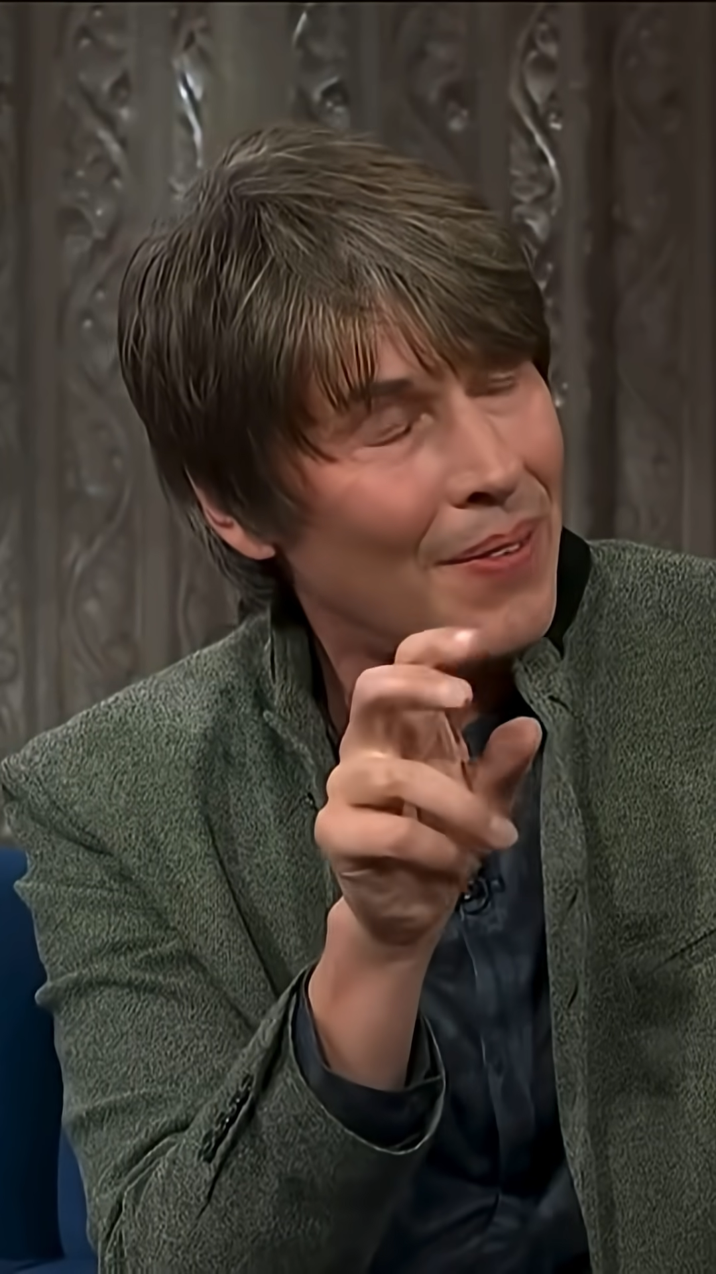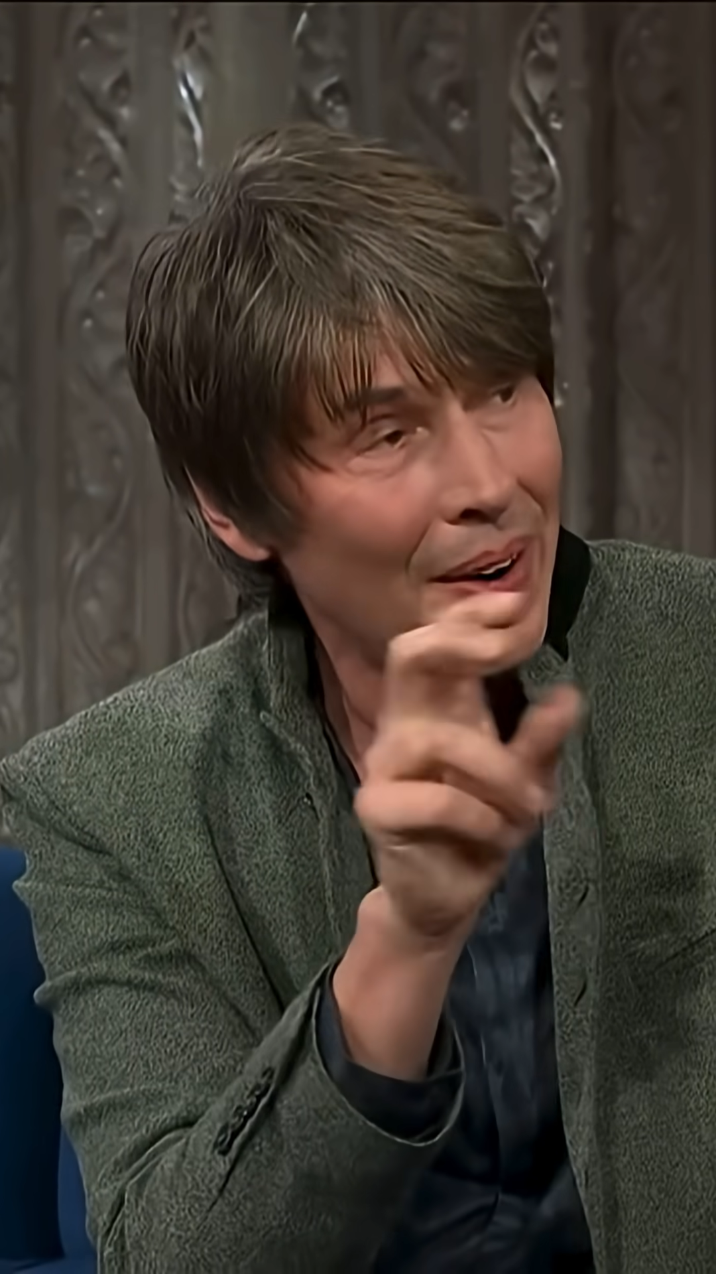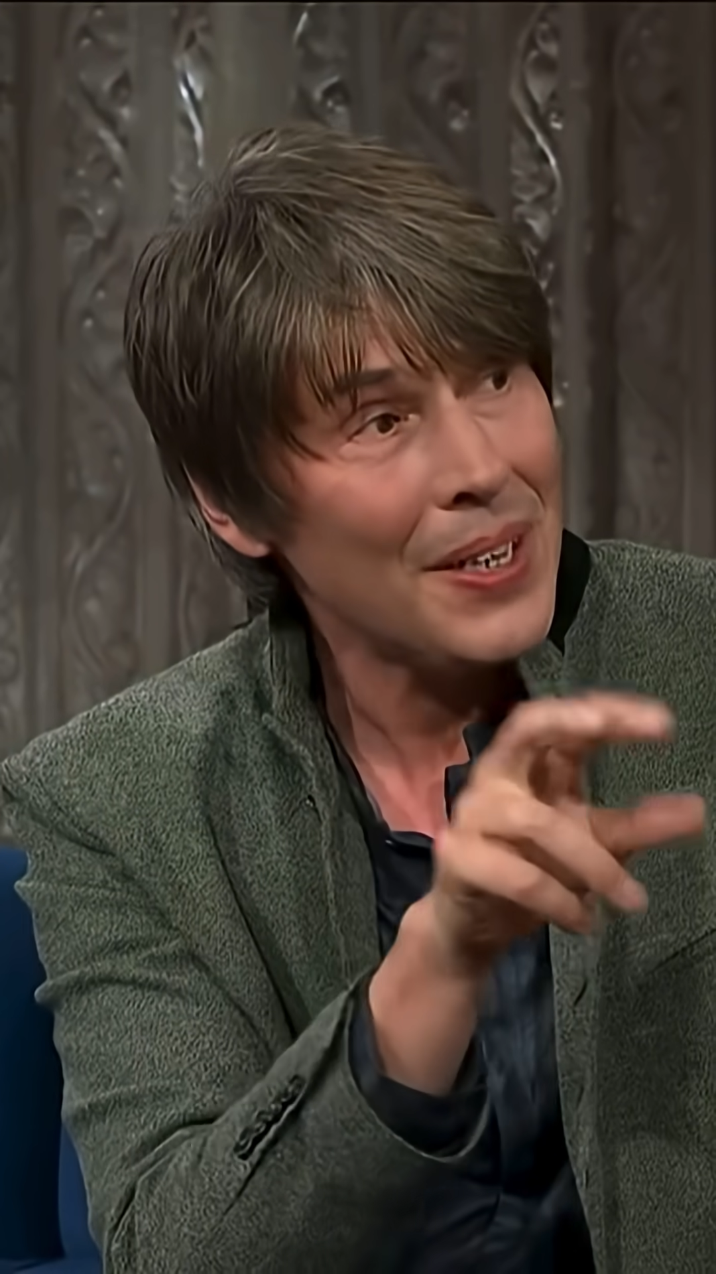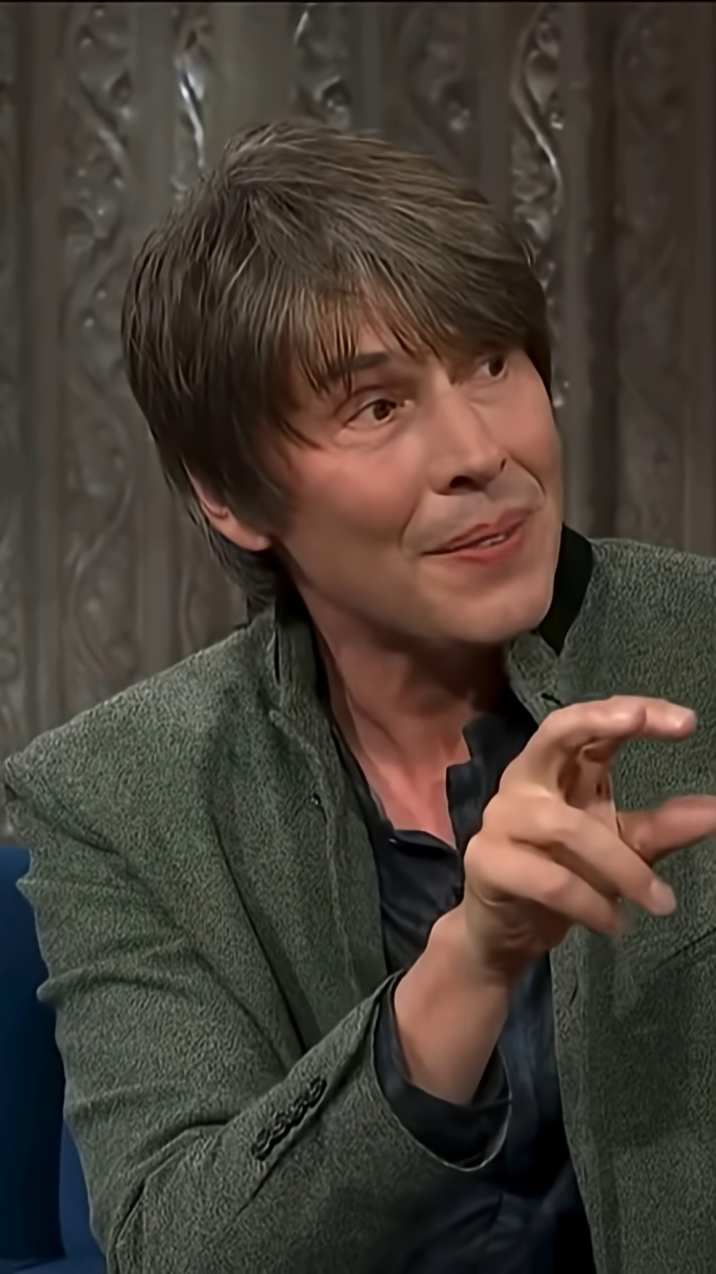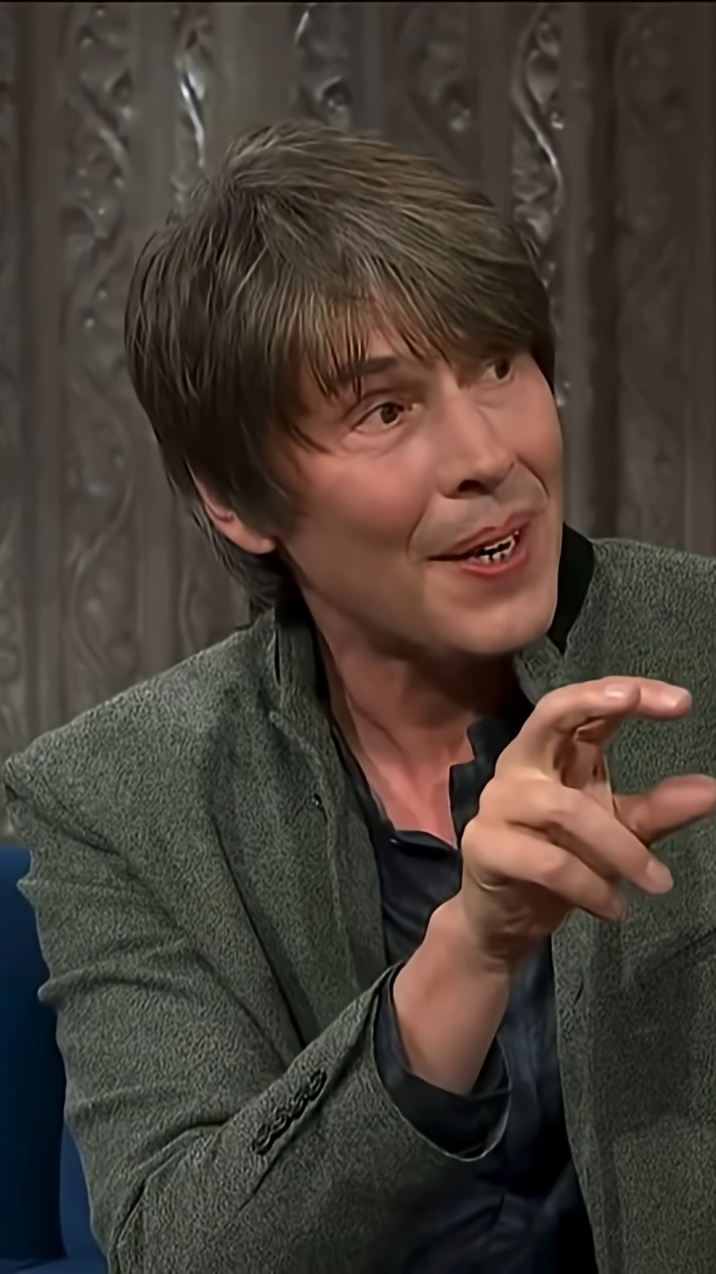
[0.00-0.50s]

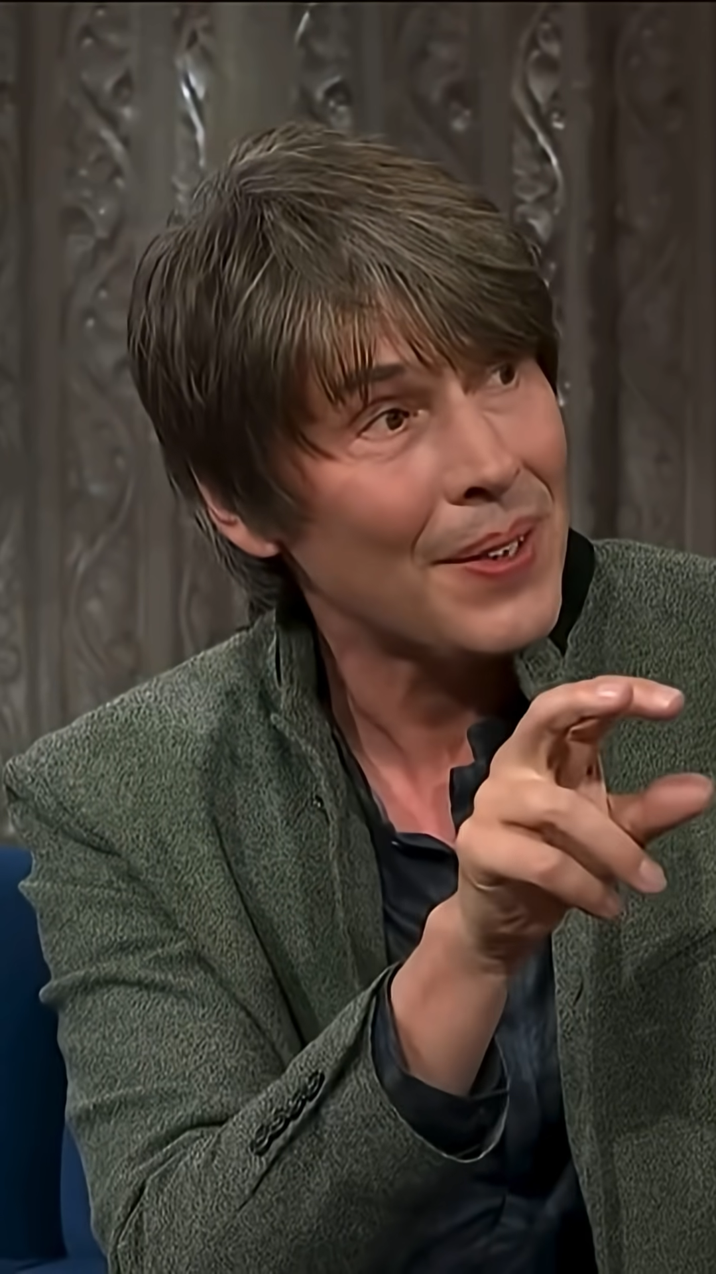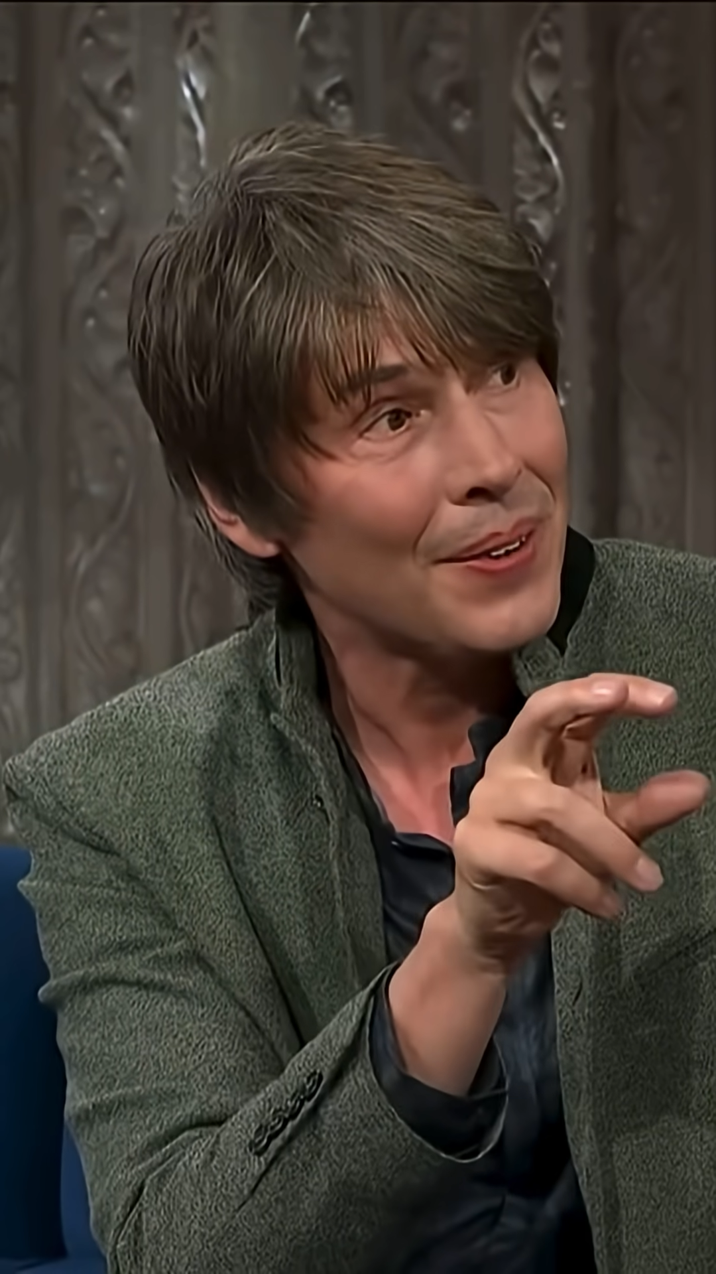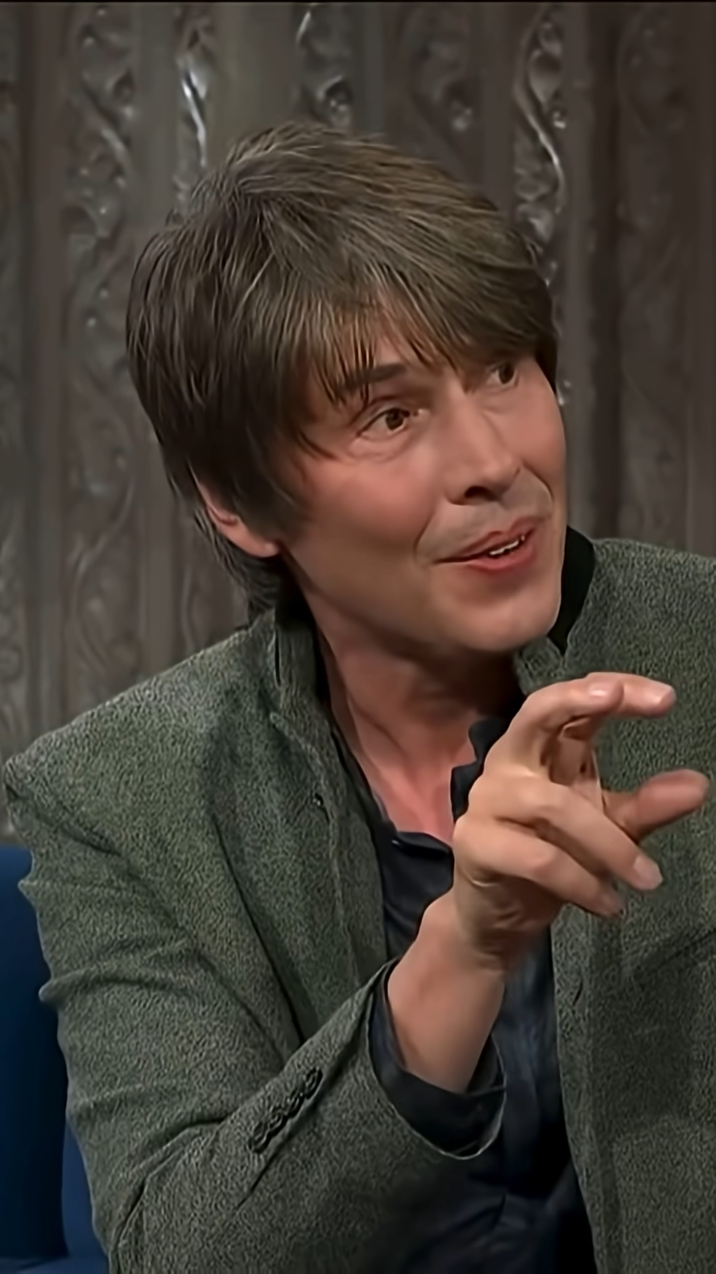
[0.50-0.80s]
very special,